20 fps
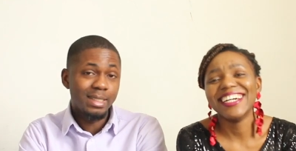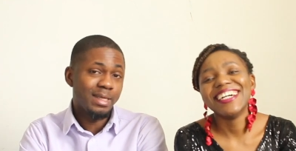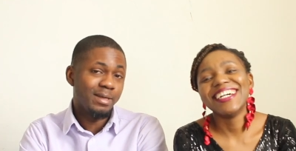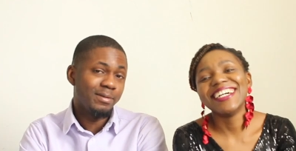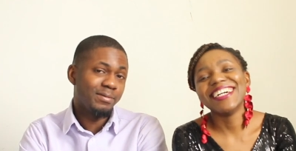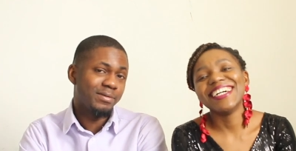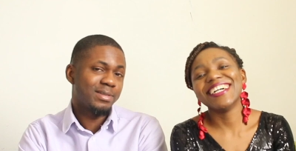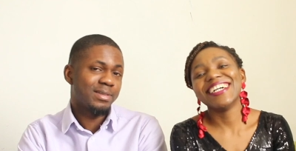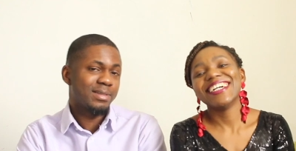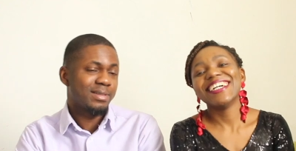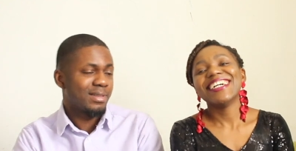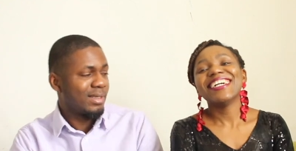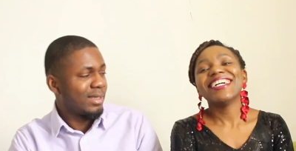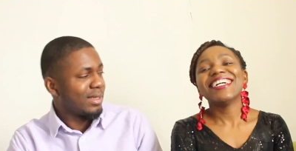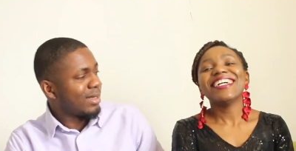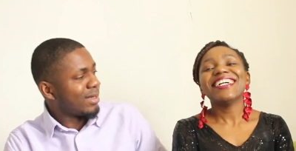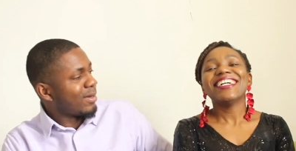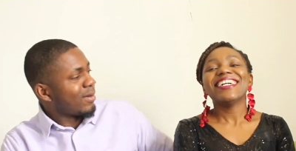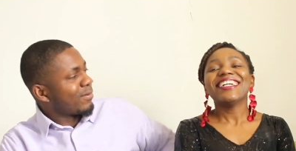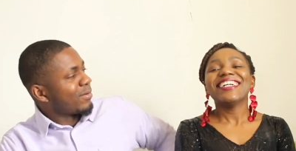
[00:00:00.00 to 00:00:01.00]
Speaker 1: gifts
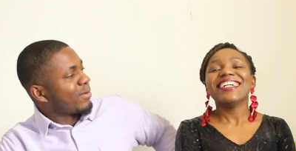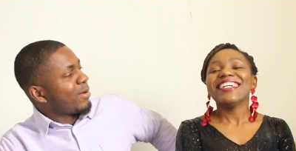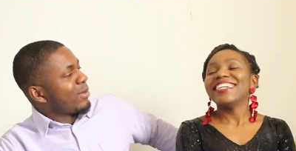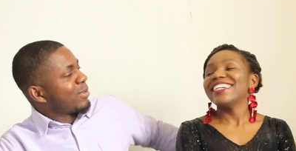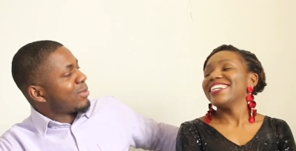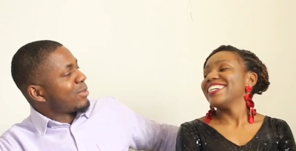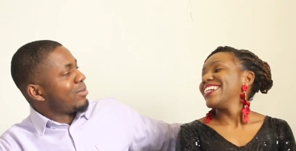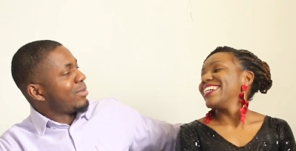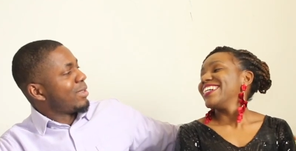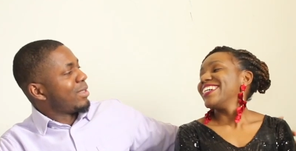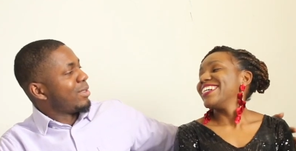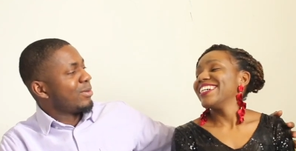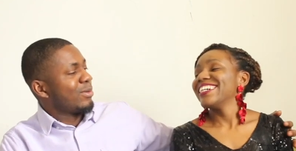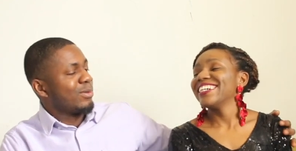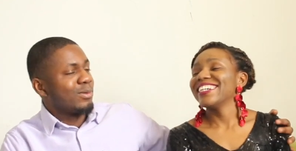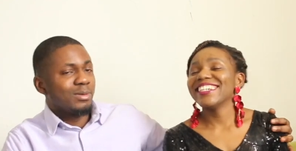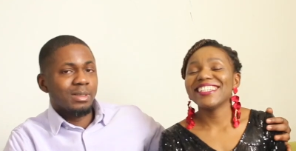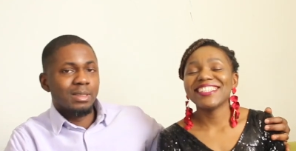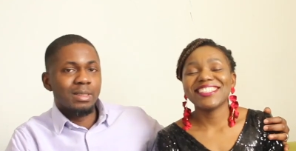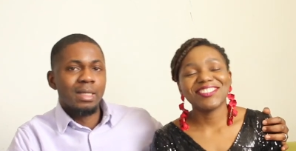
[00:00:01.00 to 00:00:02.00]
of God to me. You
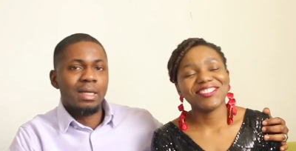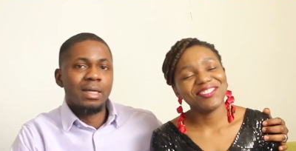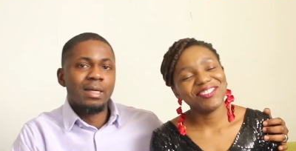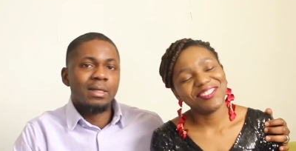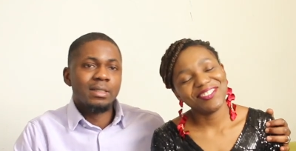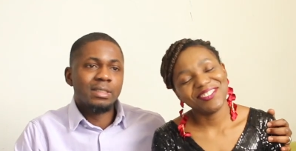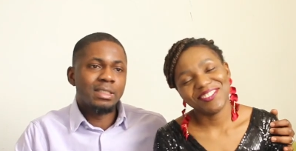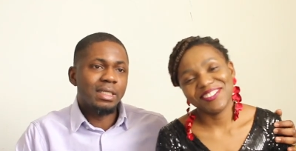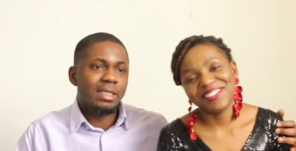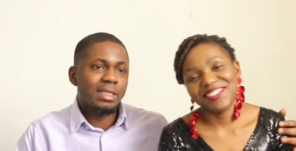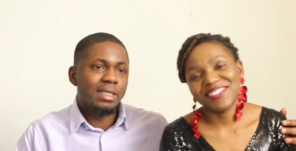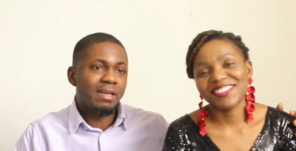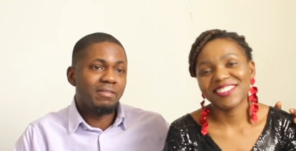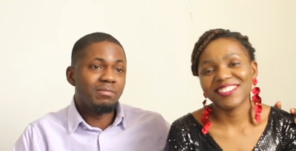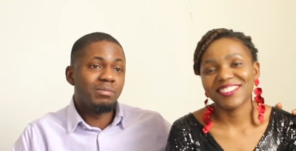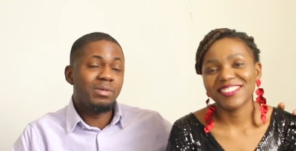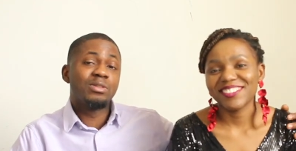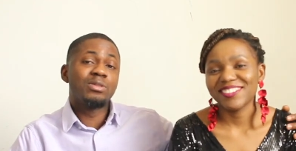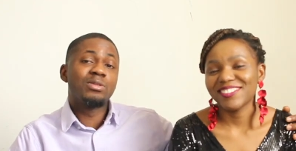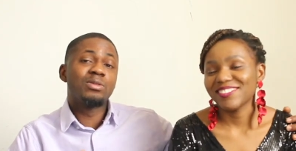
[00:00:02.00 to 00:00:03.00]
know, she
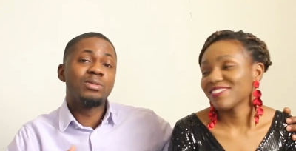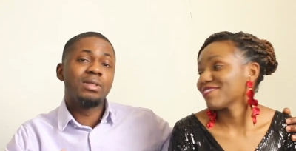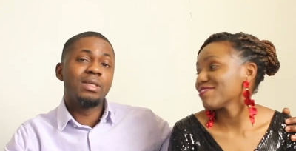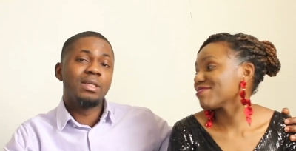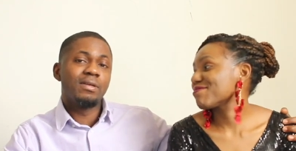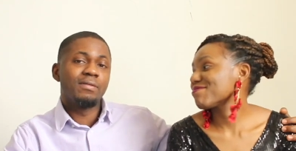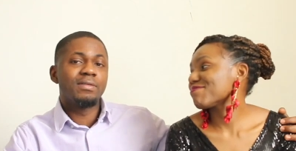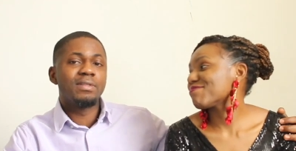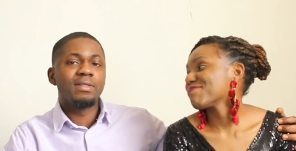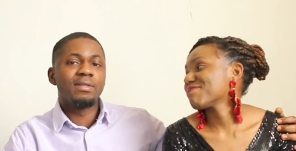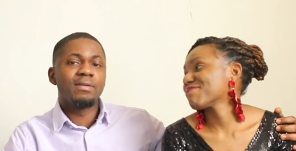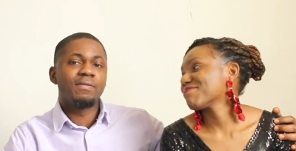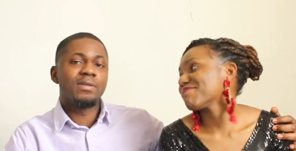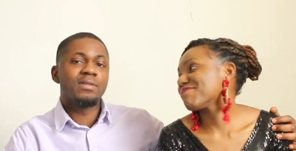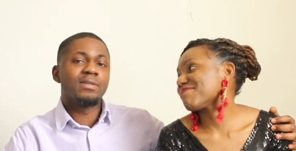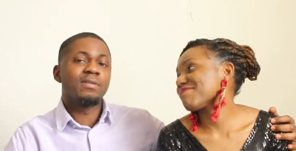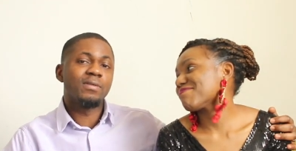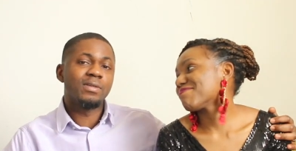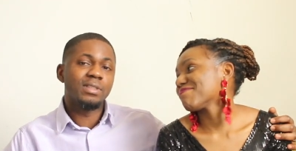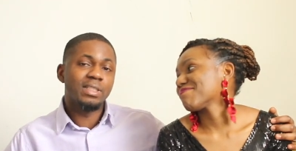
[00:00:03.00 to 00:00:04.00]
gave me two gifts.
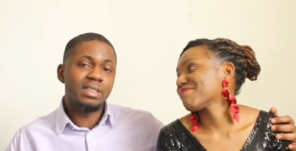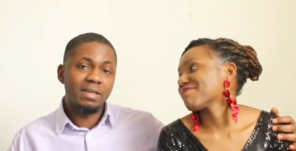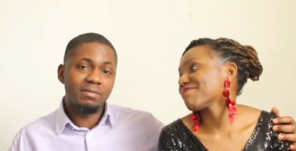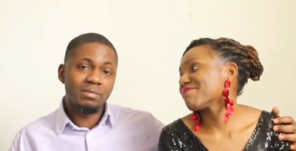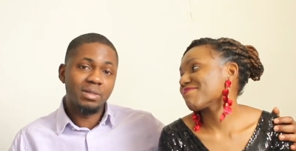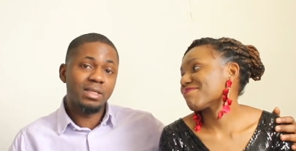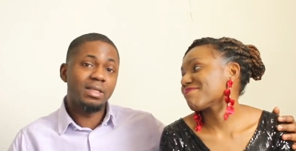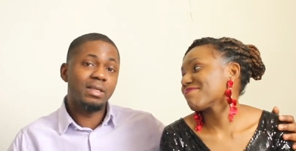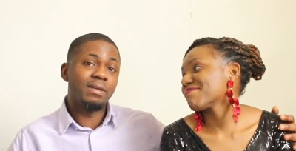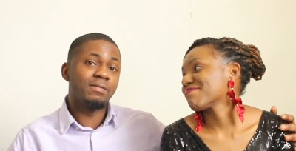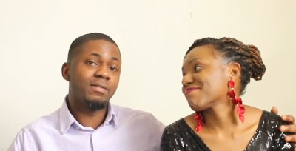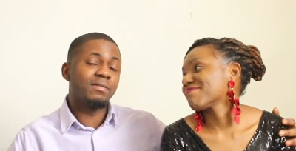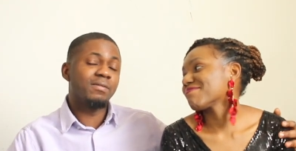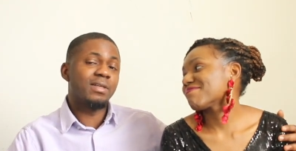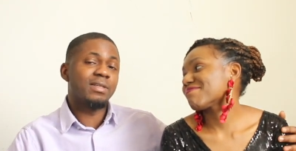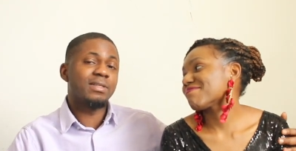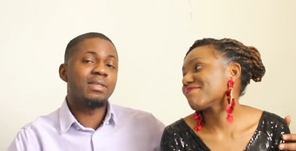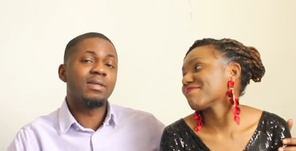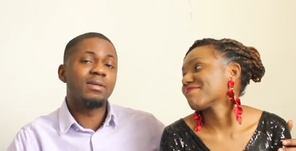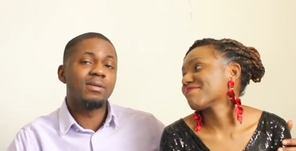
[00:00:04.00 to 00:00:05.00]
First of all, she gave me the gift of
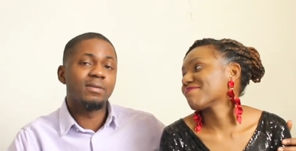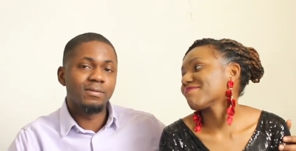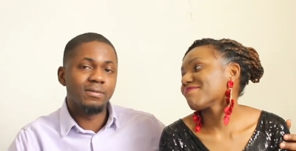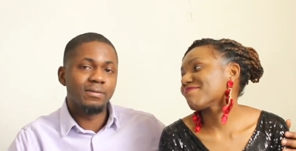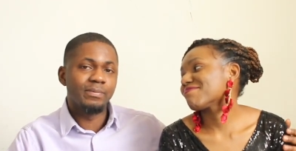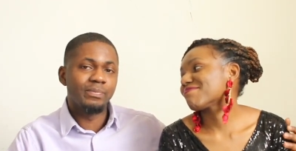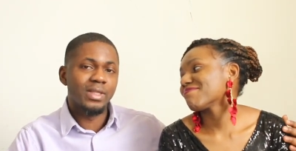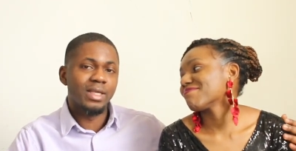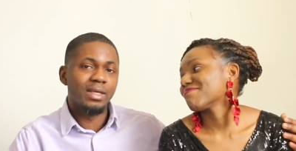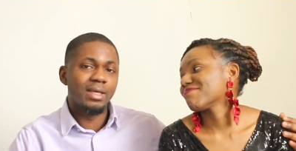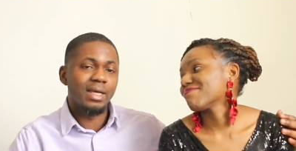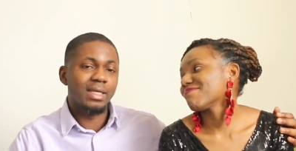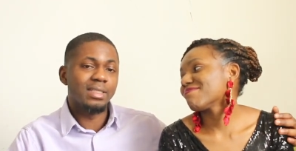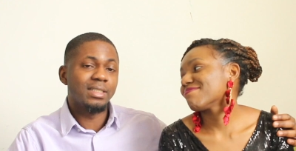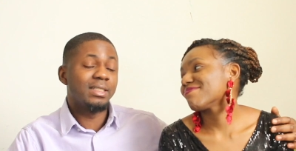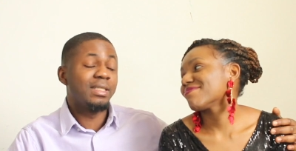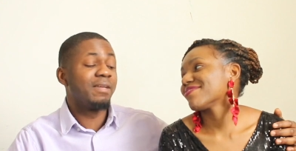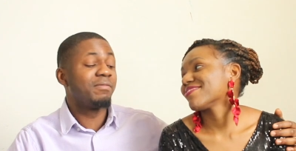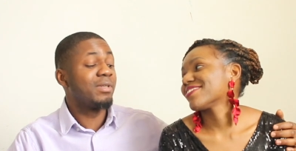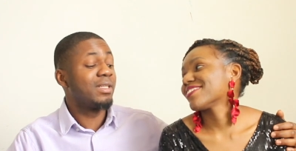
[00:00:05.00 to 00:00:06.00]
herself, and
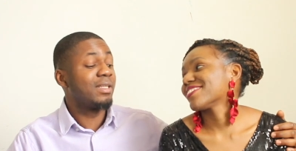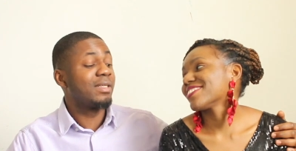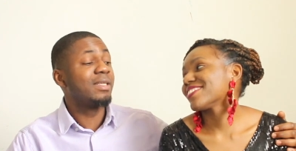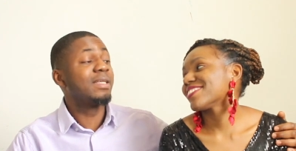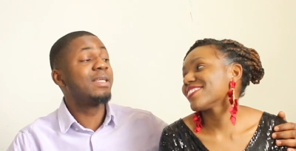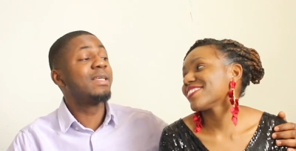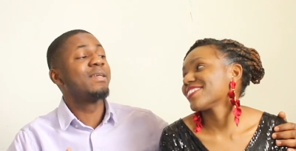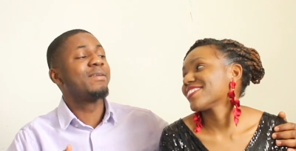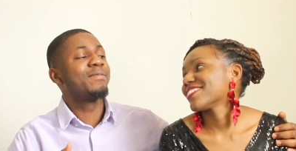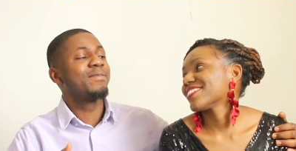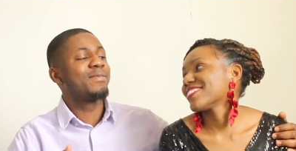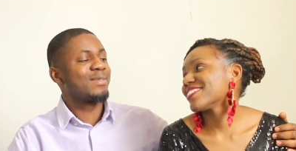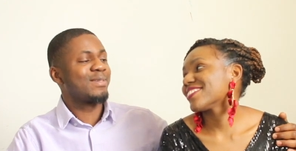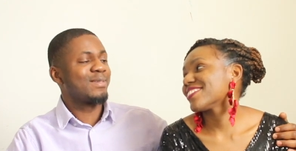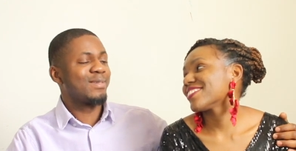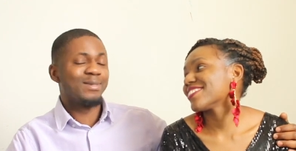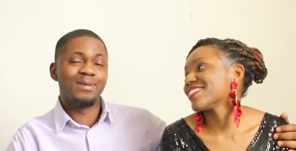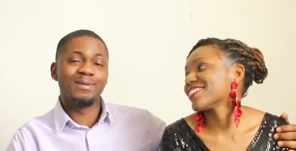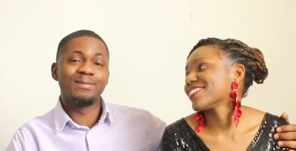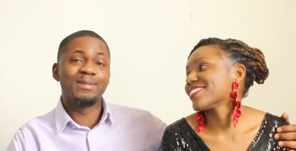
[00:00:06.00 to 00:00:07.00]
she gave me the
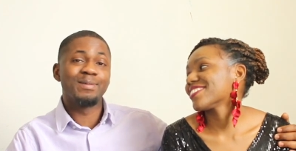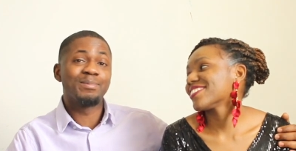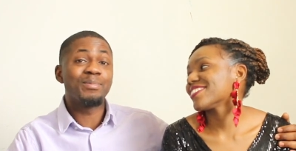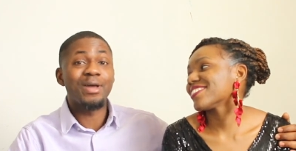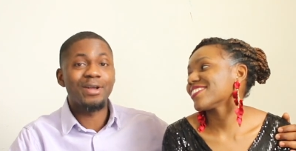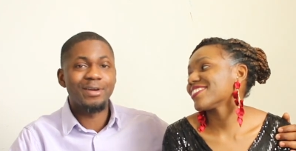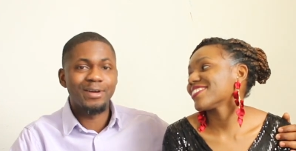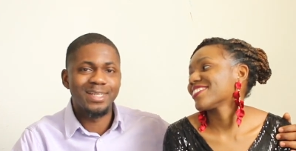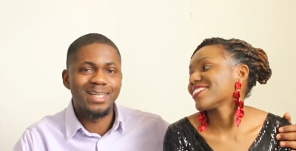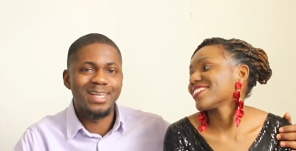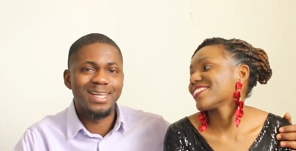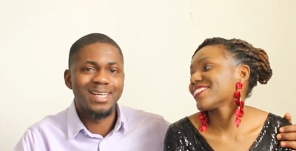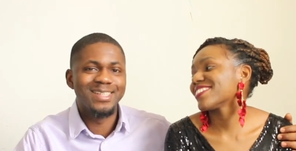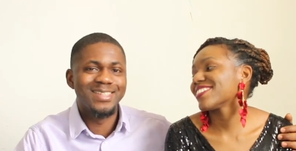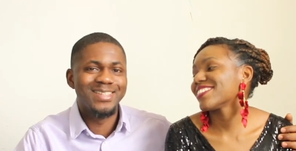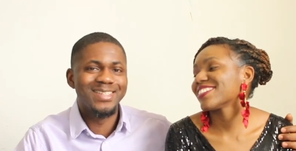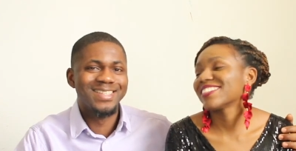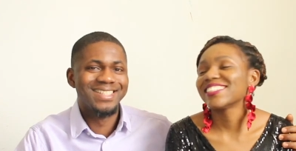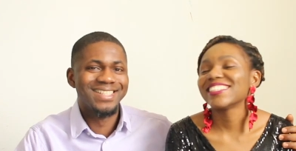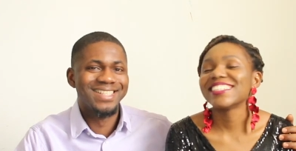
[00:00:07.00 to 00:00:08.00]
gift of the
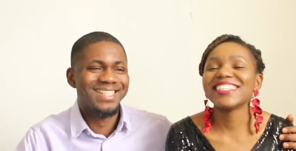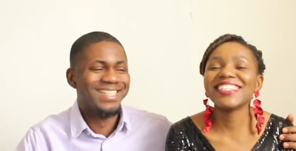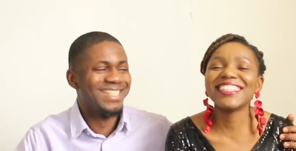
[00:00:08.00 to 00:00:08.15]
paradise.